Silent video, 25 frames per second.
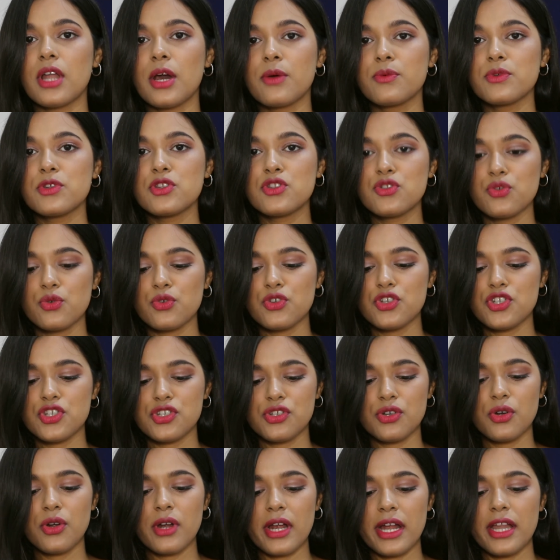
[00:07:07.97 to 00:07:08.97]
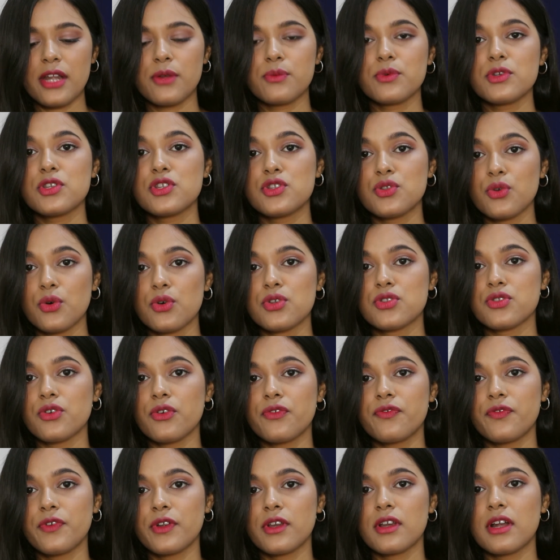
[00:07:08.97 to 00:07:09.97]
I was so shook. It was so
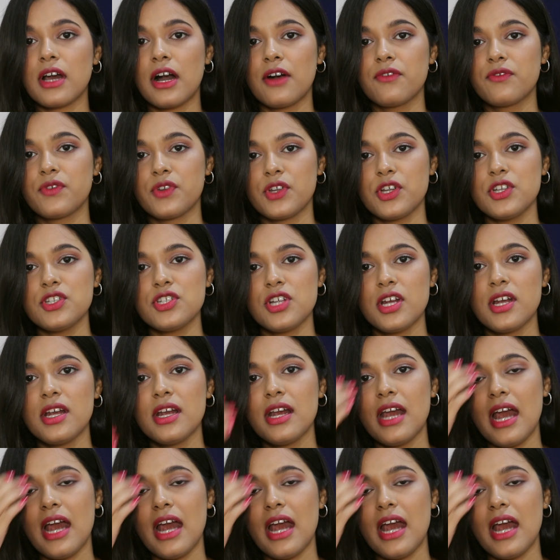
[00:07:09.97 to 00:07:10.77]
full coverage.